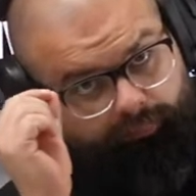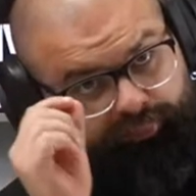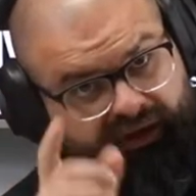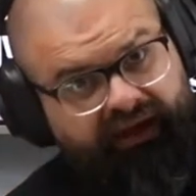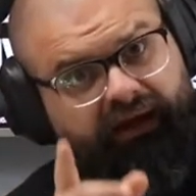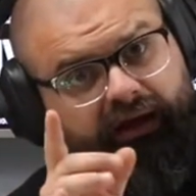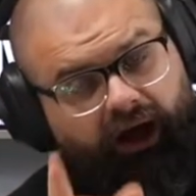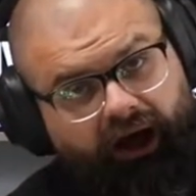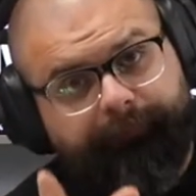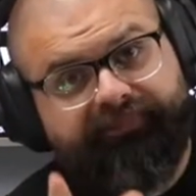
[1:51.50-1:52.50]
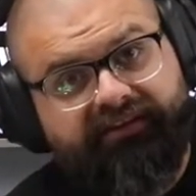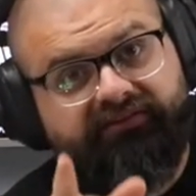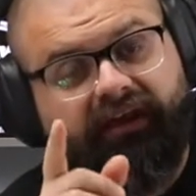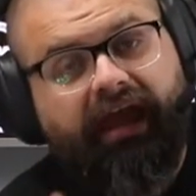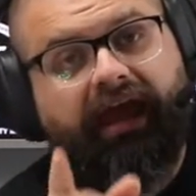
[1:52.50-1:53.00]
pick up
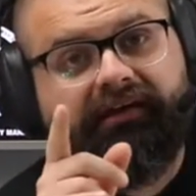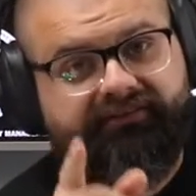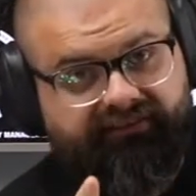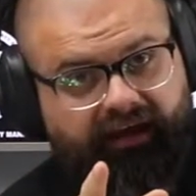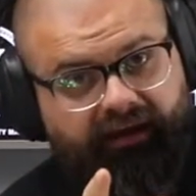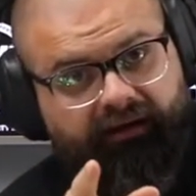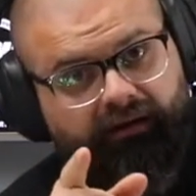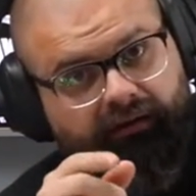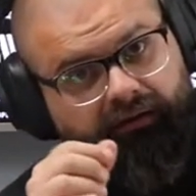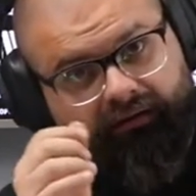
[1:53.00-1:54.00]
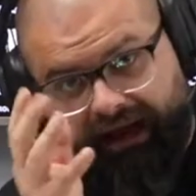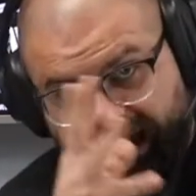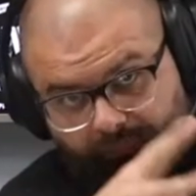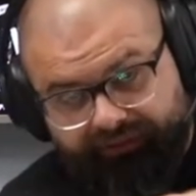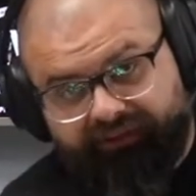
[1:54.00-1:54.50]
this asset,
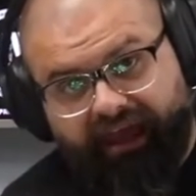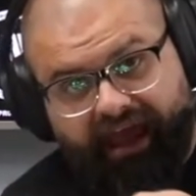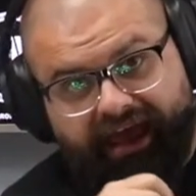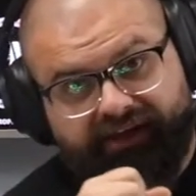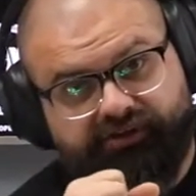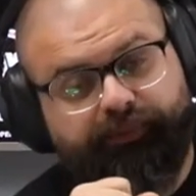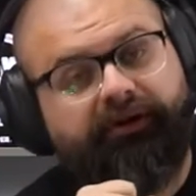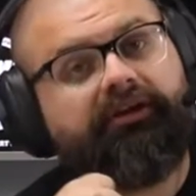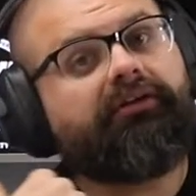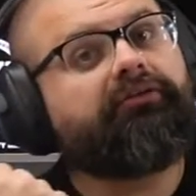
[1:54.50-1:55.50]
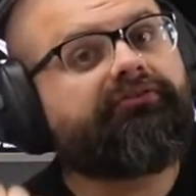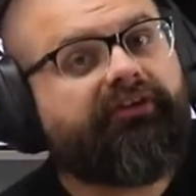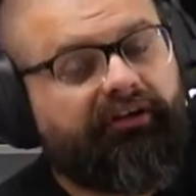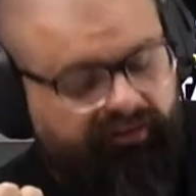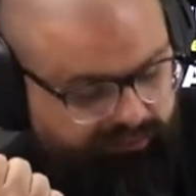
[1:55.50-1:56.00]
not with cash, but
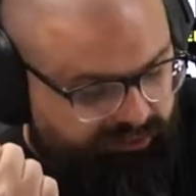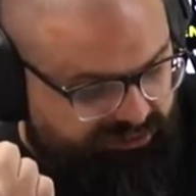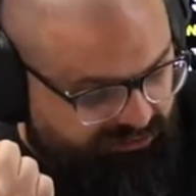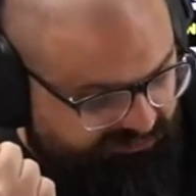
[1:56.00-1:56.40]
using commercial